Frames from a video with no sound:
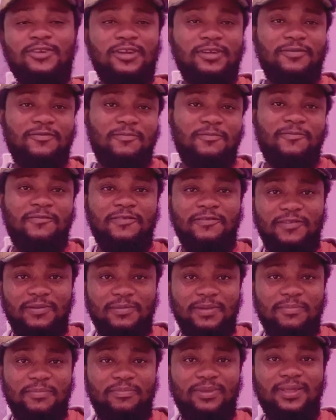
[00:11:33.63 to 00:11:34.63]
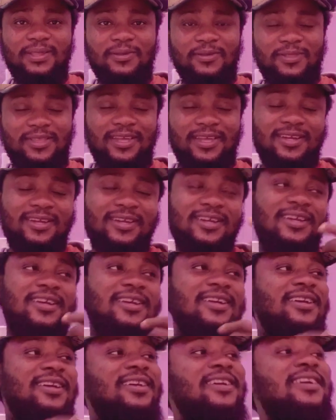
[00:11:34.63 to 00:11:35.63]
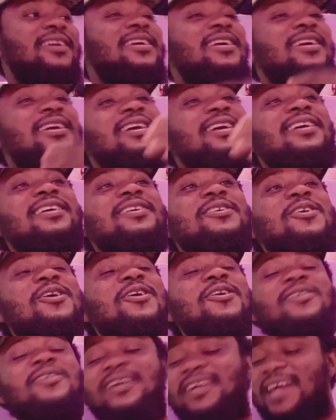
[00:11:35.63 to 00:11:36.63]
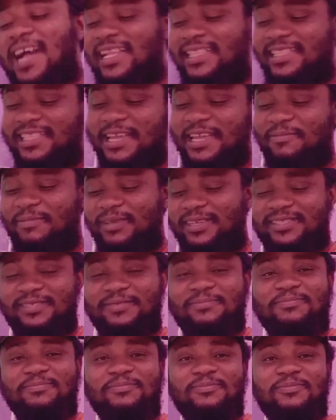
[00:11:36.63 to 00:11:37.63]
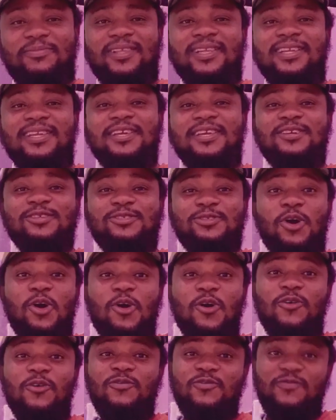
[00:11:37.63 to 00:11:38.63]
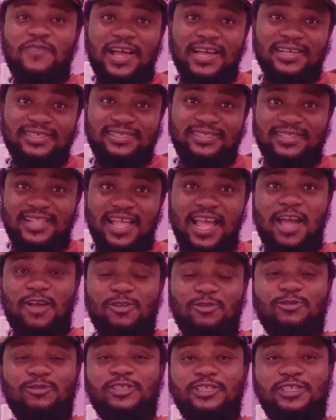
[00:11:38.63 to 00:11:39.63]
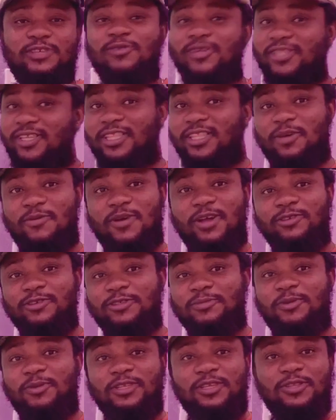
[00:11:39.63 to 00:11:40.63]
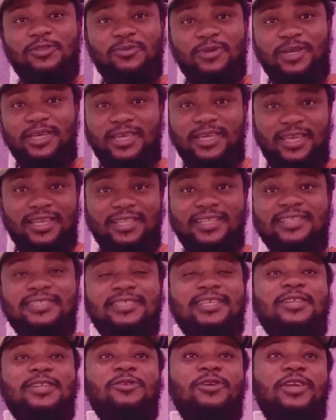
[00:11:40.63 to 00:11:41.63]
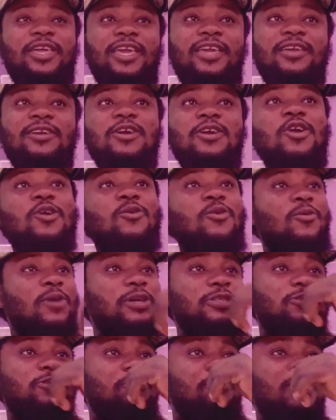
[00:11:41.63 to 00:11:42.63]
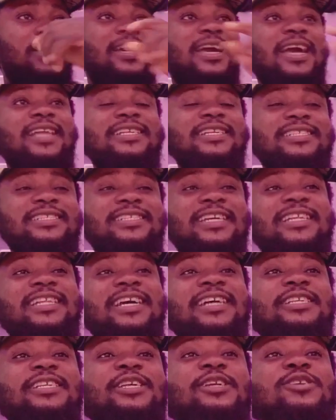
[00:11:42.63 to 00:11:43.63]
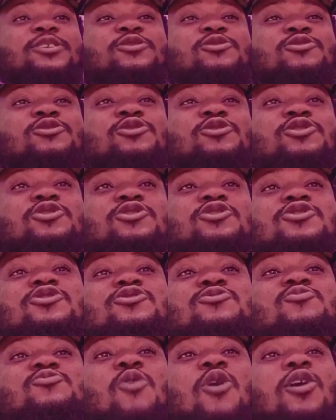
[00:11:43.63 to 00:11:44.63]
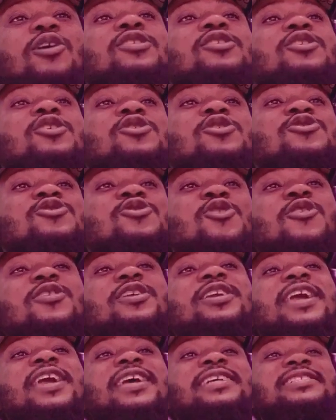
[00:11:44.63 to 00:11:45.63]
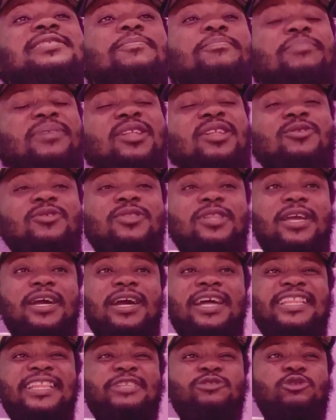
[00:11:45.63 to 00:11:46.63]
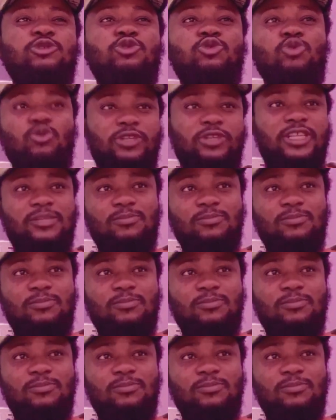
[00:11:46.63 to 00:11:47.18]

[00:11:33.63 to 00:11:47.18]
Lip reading: billionaire. Oh, God damn it. So fans now know seriously they want to use money to do it again. They said, okay, we want to make Kylie Jenner the world's youngest billionaire and let's donate money for her.